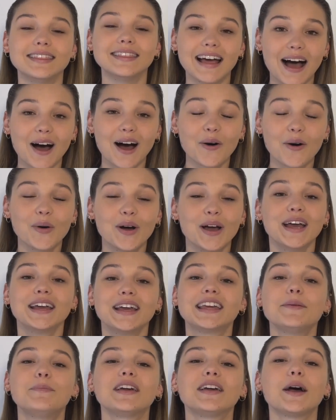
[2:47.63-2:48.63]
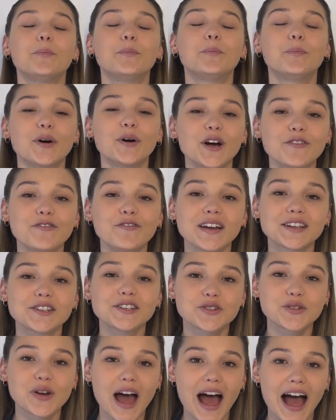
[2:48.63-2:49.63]
Now, keeping a
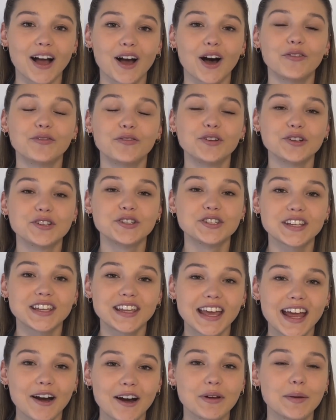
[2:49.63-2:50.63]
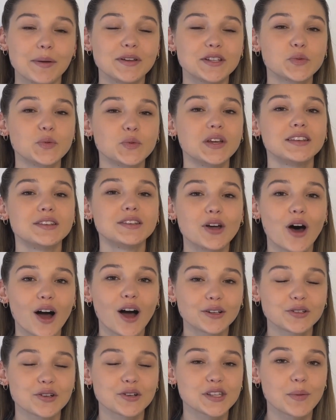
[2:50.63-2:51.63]
perfect track of urticaria between
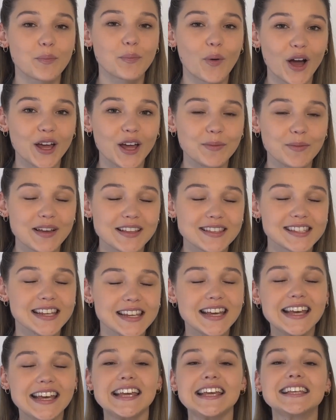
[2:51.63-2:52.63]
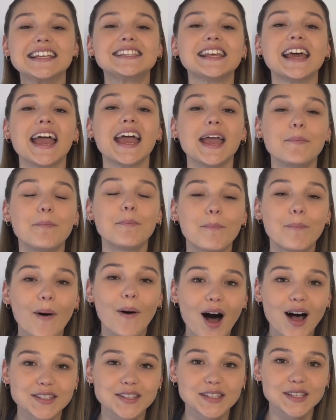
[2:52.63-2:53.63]
doctor's appointments is a
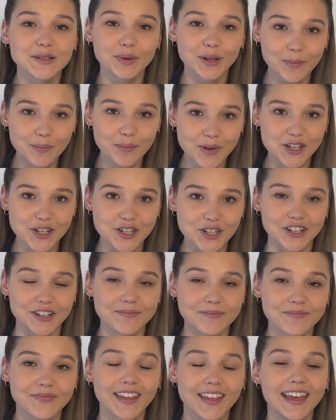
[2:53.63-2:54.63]
possible mission.